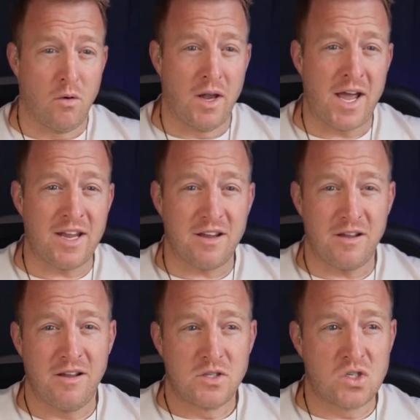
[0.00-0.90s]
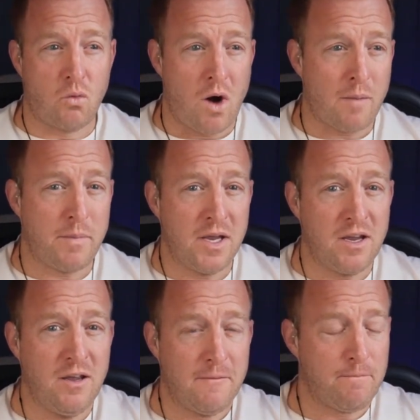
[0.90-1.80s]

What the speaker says: Or like swapping